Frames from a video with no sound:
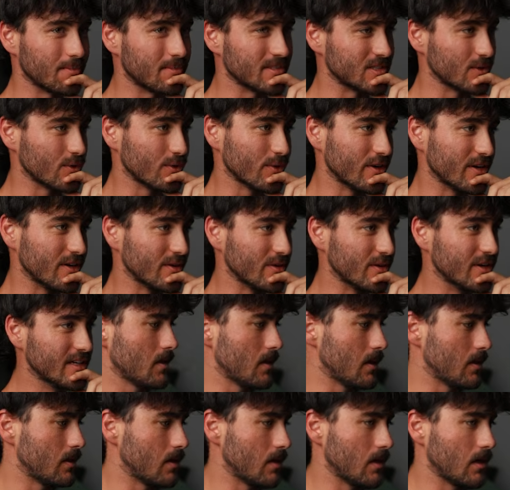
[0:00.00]
up as a reel.
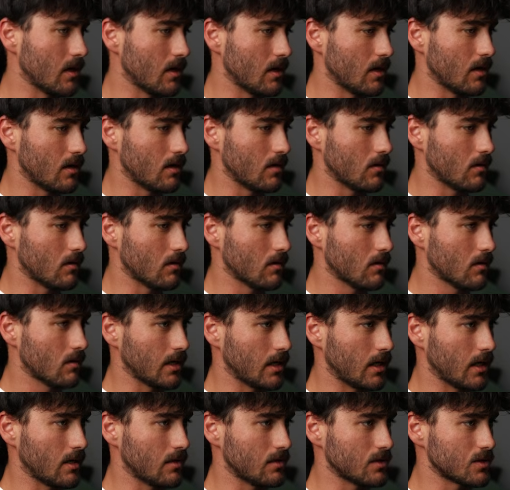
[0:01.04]
And then
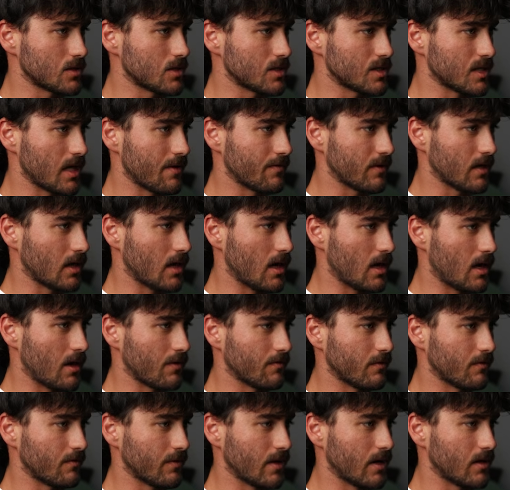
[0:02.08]
again, it's just having
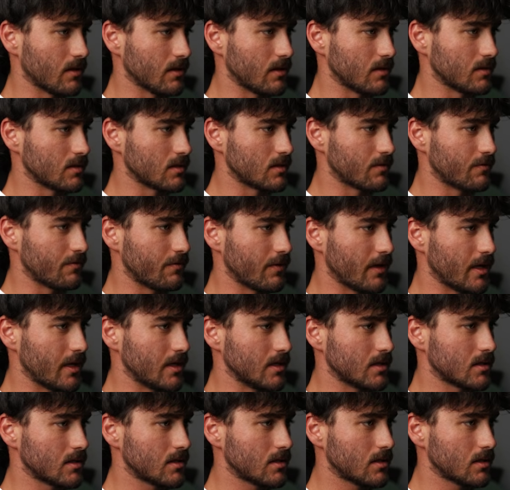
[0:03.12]
half of Anakin's
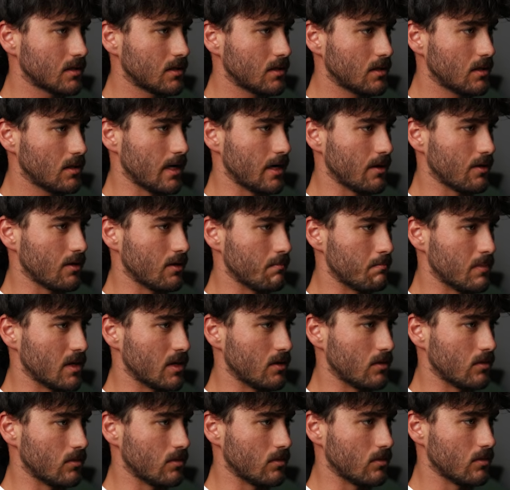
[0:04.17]
face down the
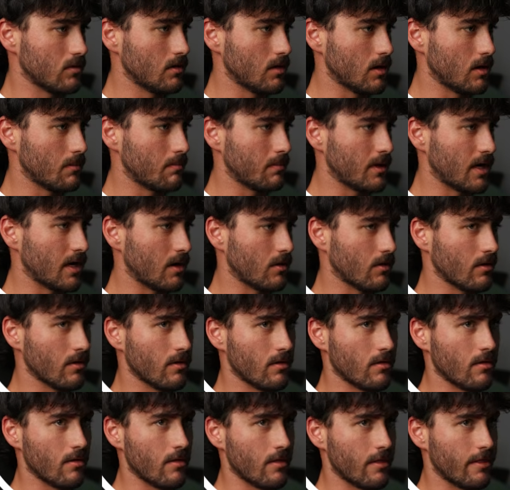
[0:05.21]
middle, about
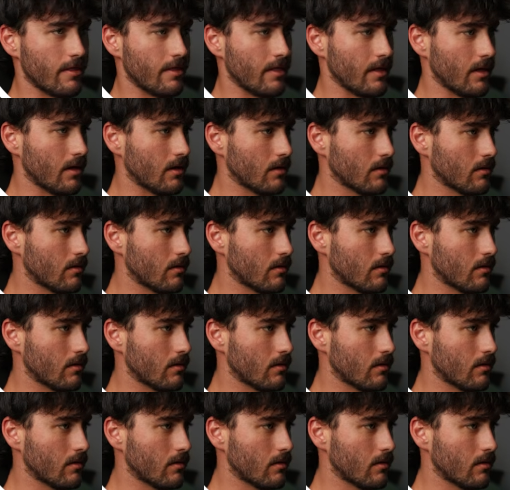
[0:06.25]
there.